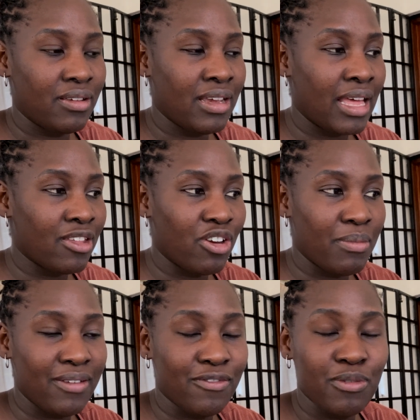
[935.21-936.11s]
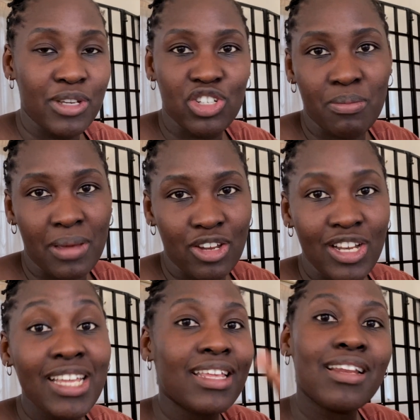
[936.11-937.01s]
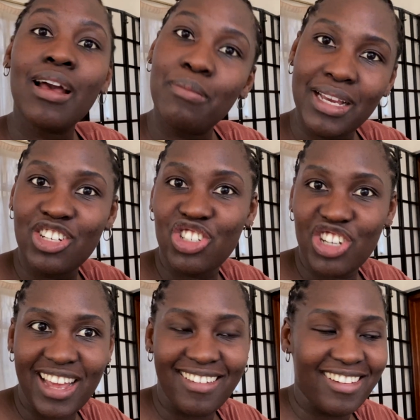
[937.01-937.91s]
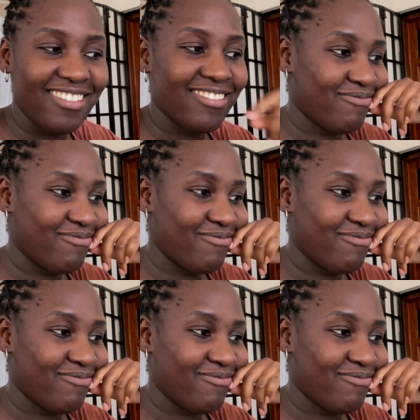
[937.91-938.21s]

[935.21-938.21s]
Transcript: gathering my information manually and then come back and try again.